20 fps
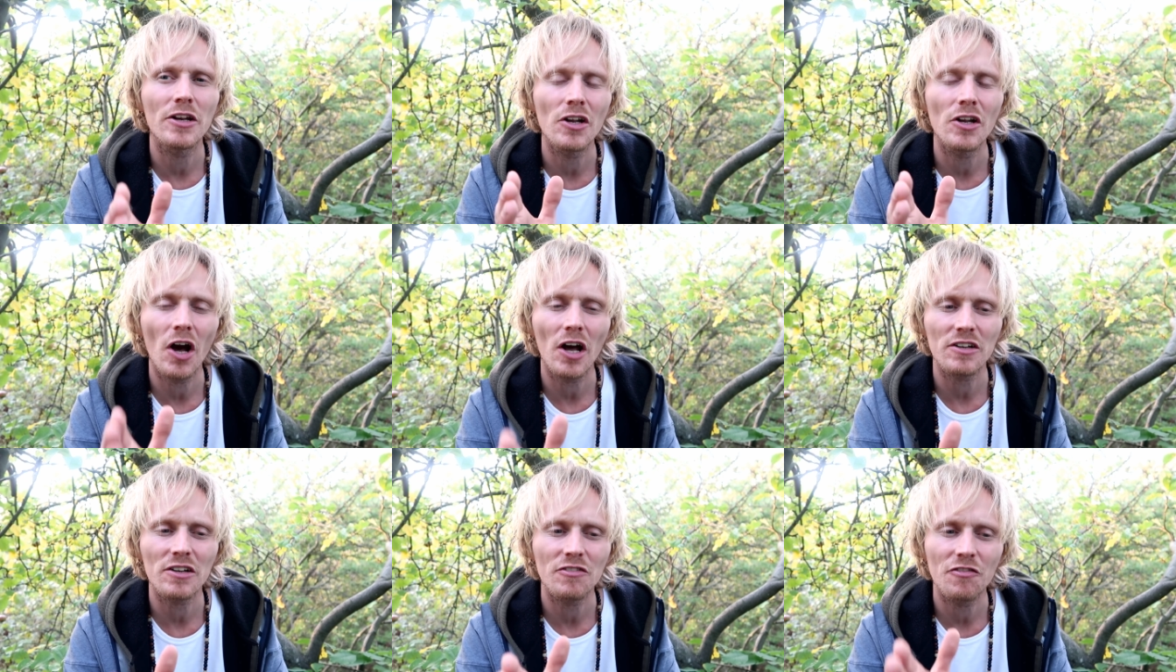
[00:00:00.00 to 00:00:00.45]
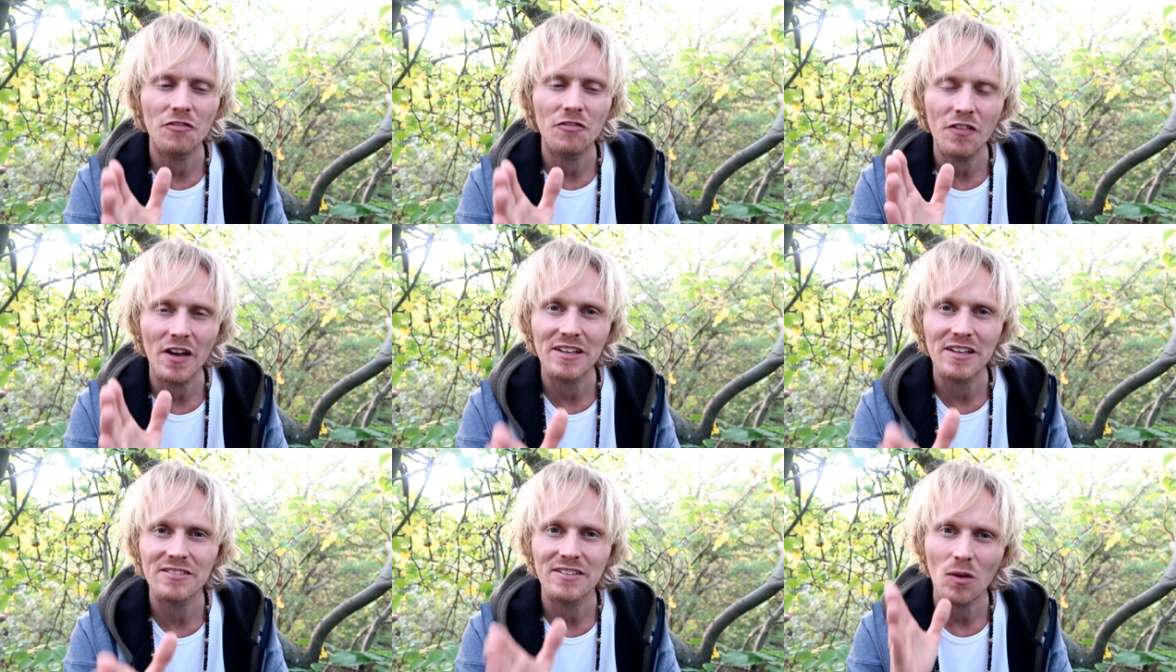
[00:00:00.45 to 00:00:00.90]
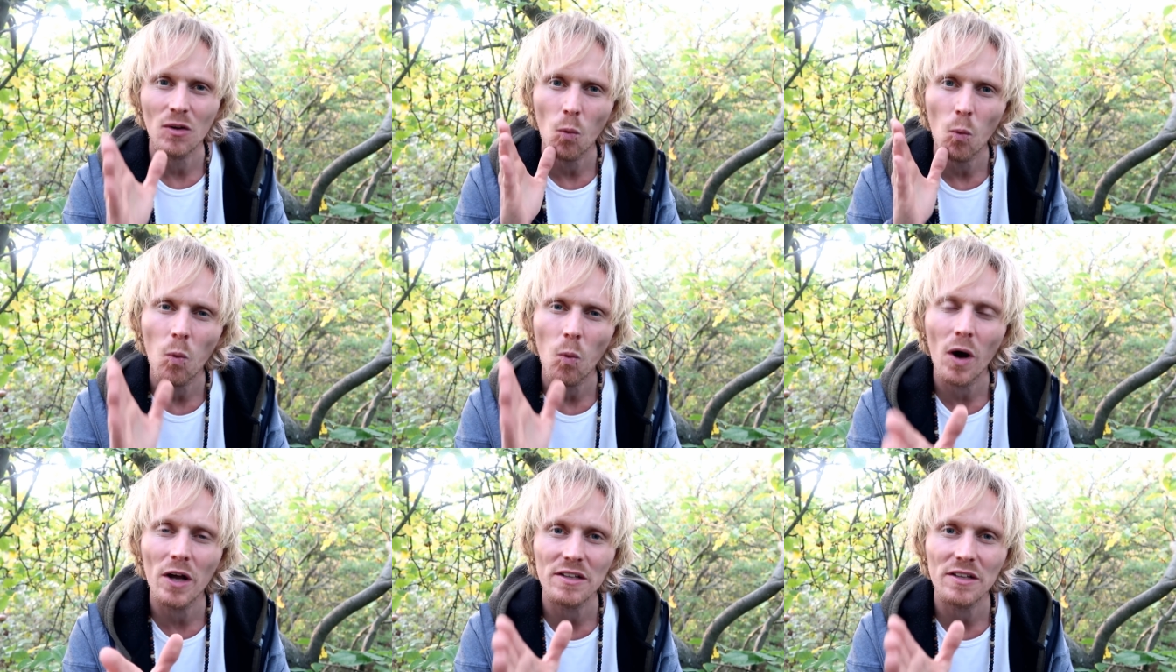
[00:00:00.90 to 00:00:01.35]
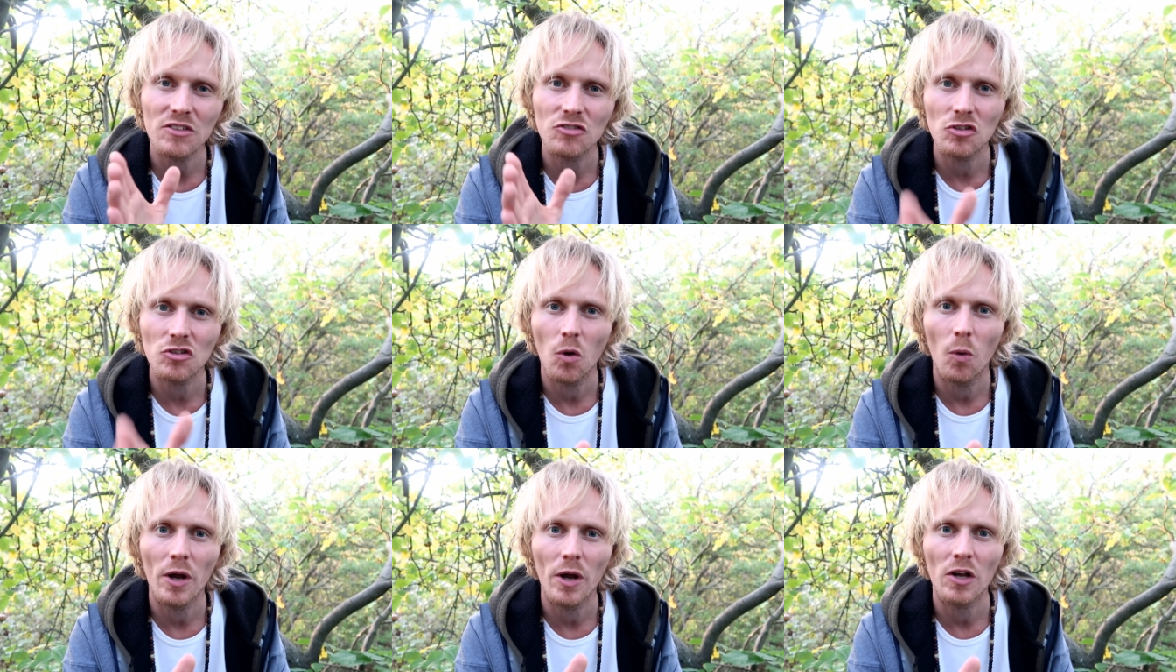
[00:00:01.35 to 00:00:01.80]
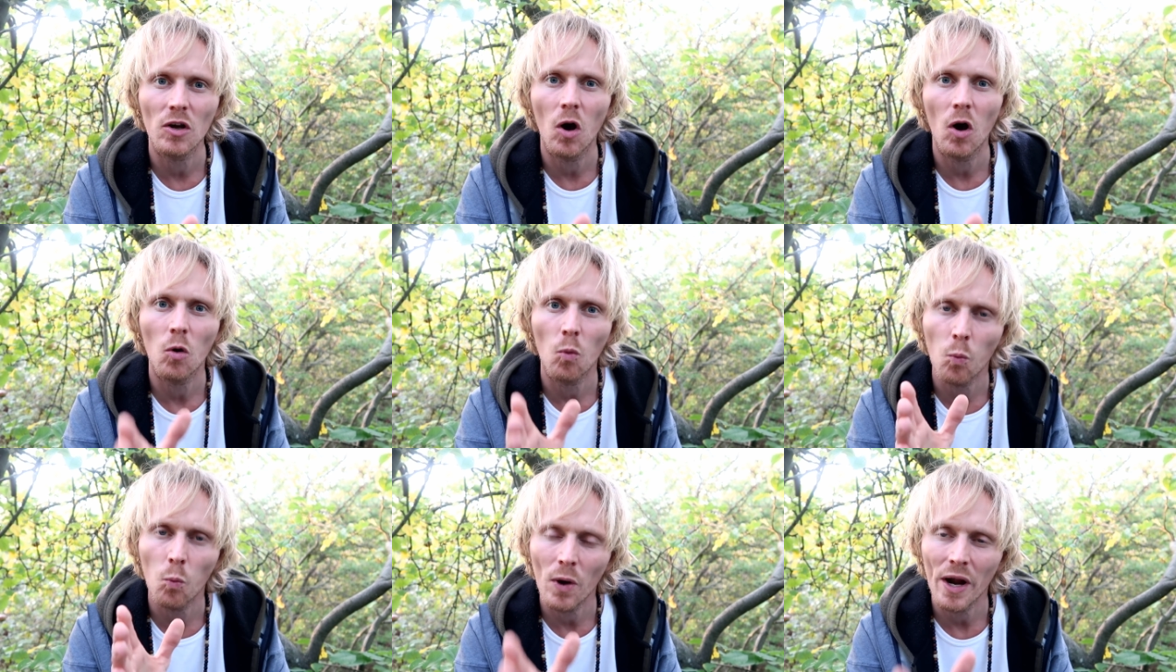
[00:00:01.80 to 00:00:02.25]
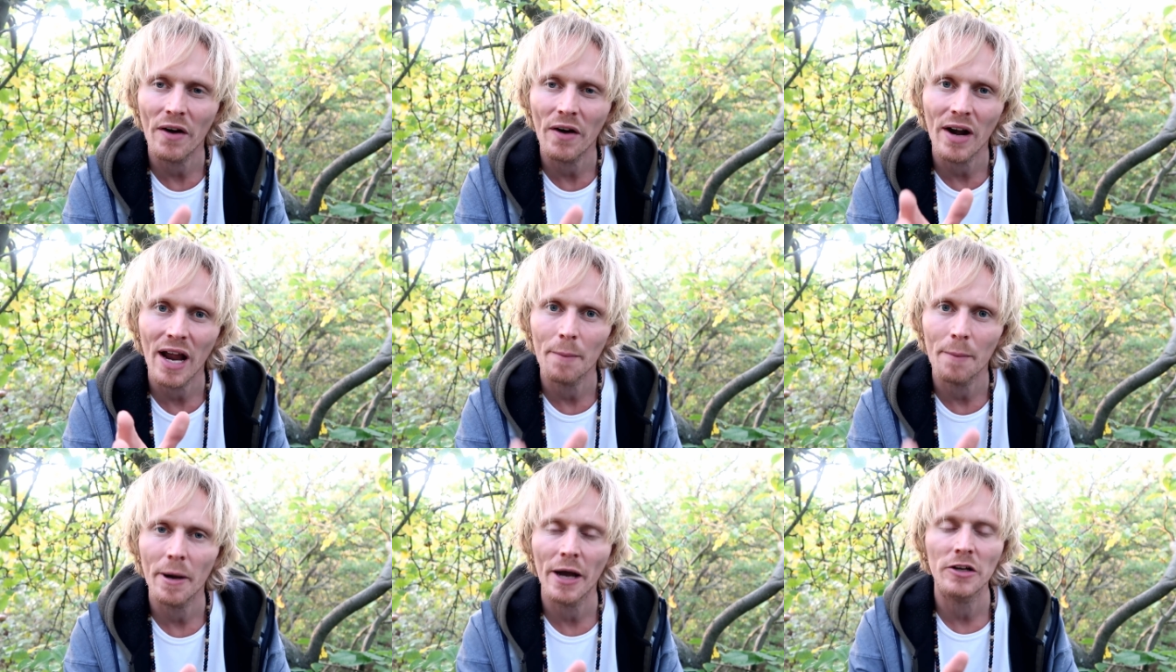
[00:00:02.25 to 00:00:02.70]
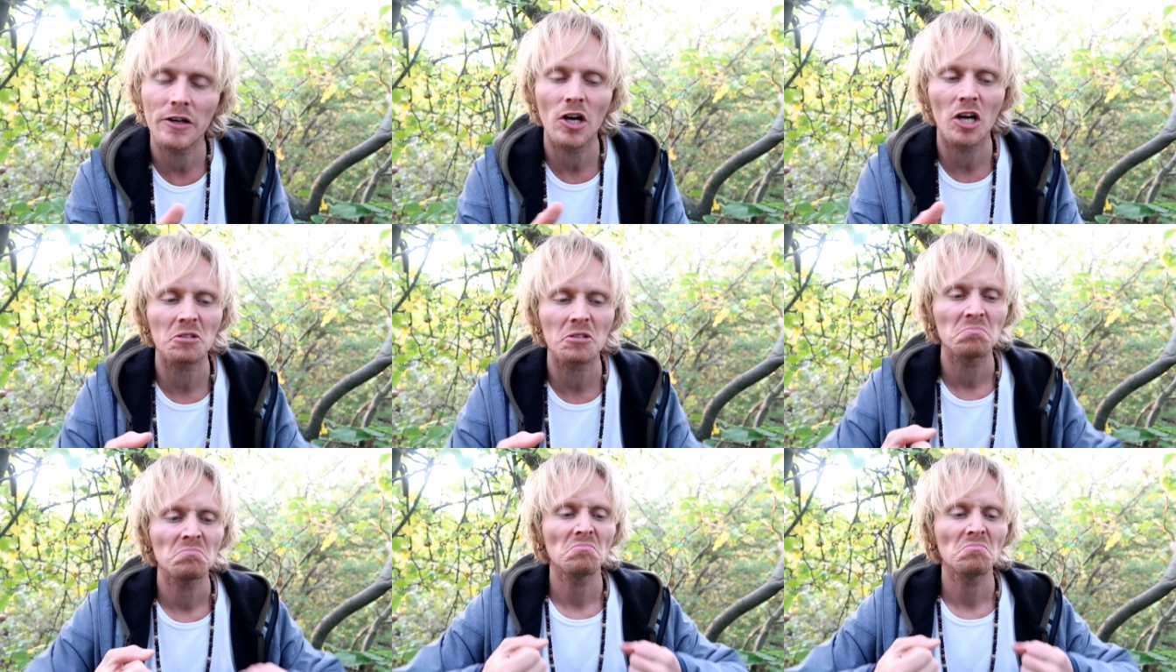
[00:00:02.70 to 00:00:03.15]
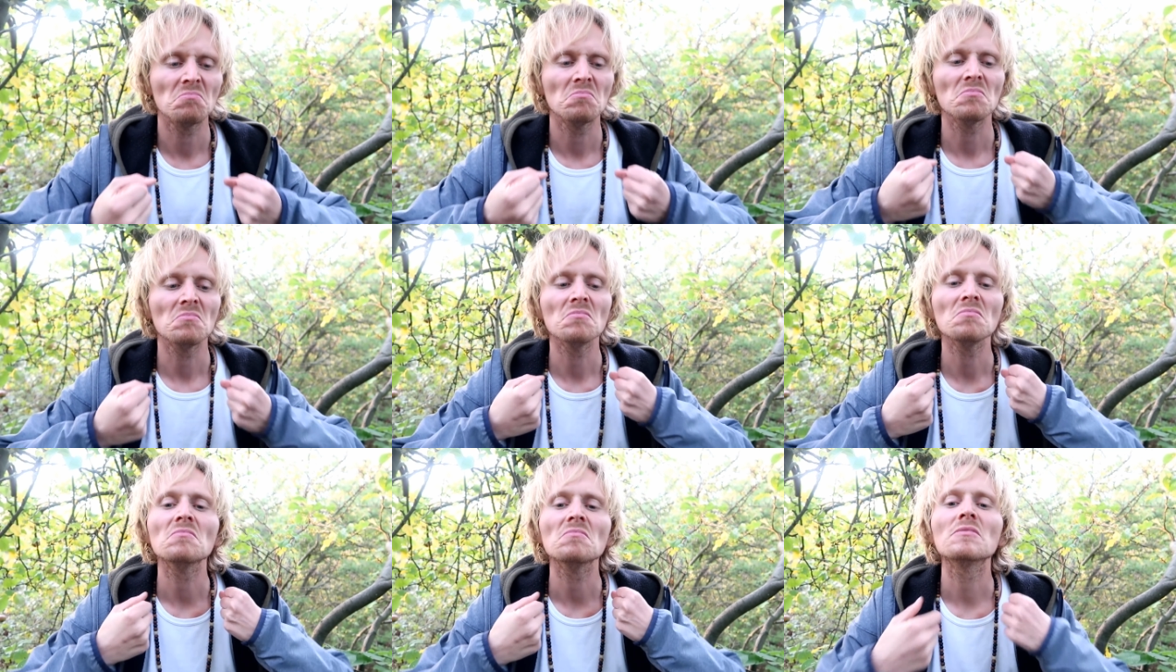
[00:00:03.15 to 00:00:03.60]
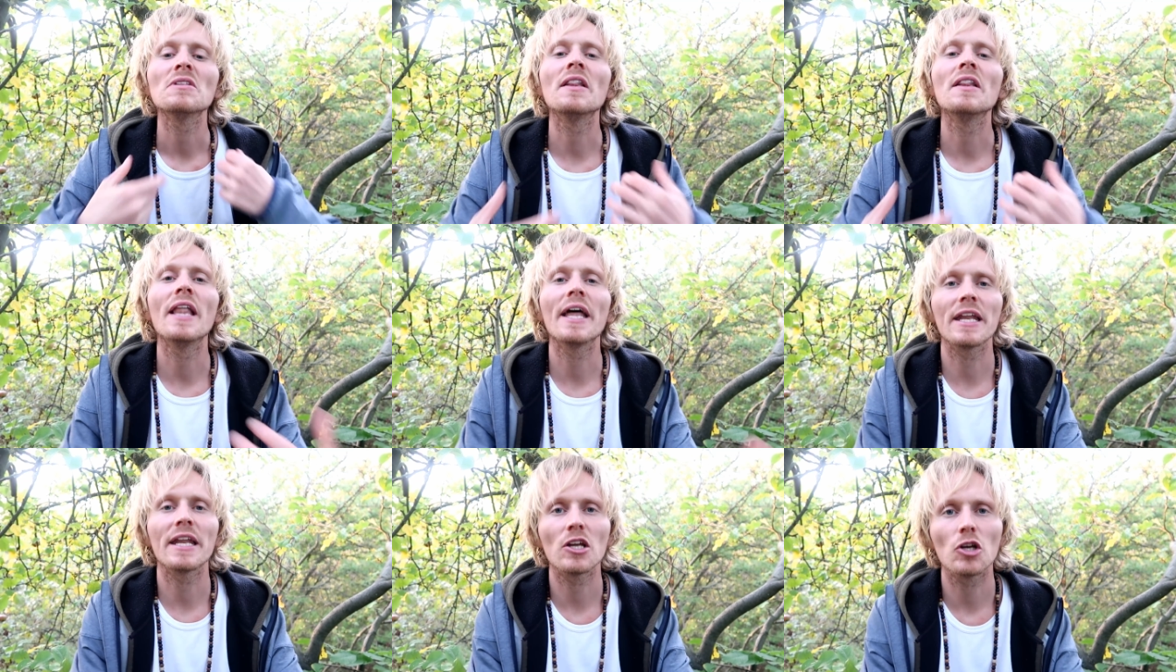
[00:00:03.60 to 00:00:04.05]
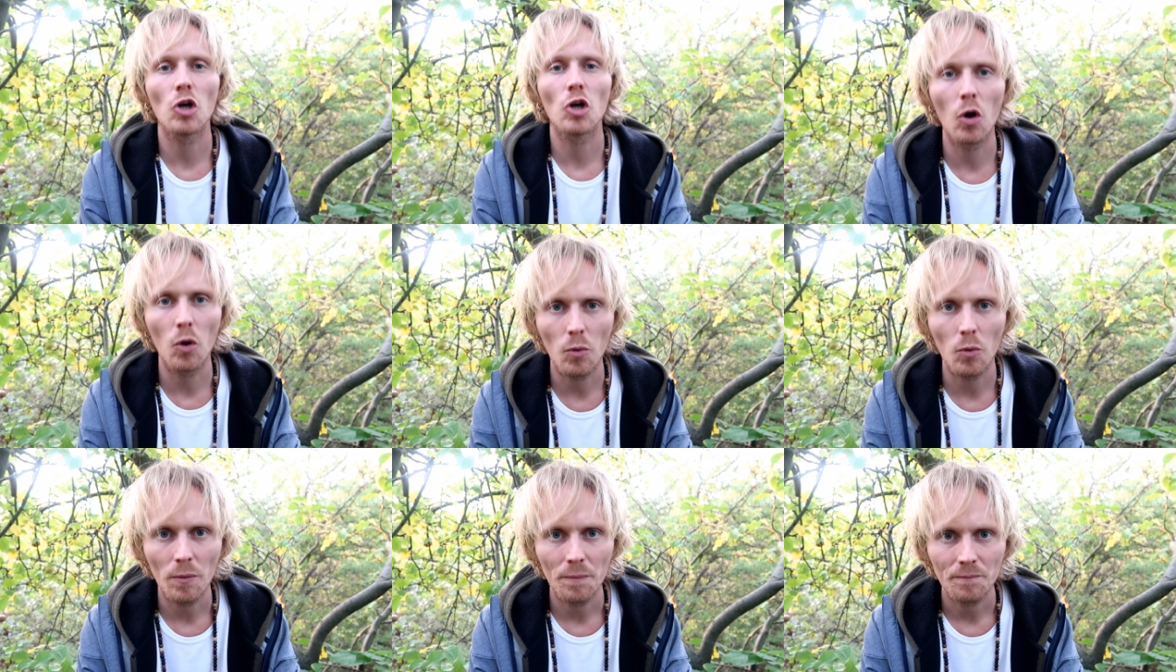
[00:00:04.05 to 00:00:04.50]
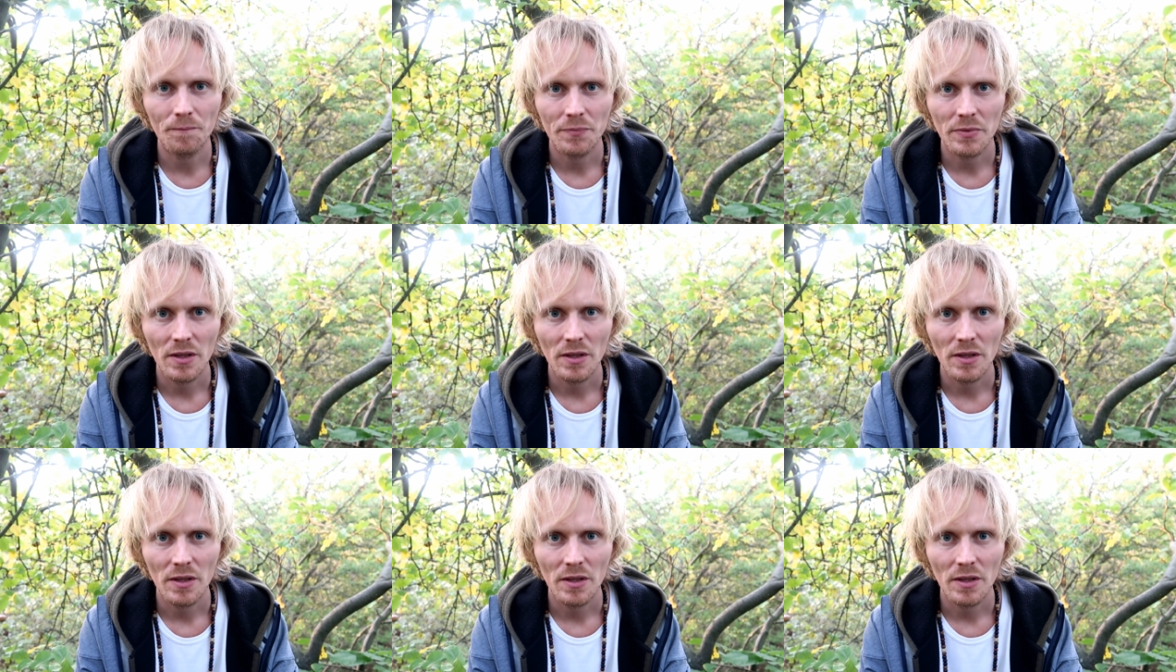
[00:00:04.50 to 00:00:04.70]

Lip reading: not facing? What is going on? Where am I not letting go?